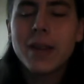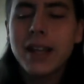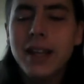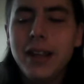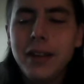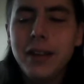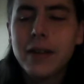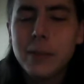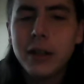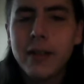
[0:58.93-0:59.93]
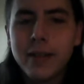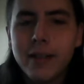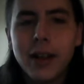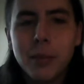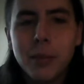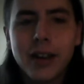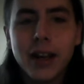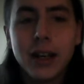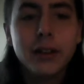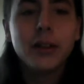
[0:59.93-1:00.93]
he, to me, is not a
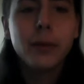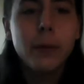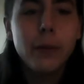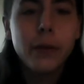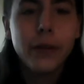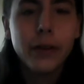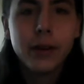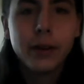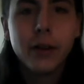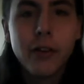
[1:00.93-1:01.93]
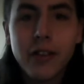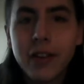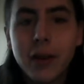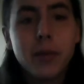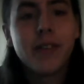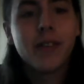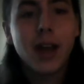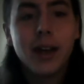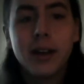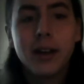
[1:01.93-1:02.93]
misguided youth. There's nothing
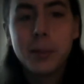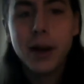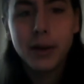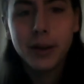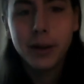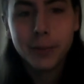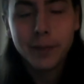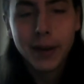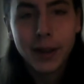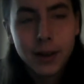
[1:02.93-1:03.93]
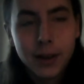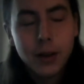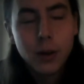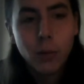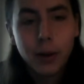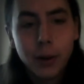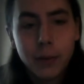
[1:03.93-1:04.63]
misguided about him. What I'm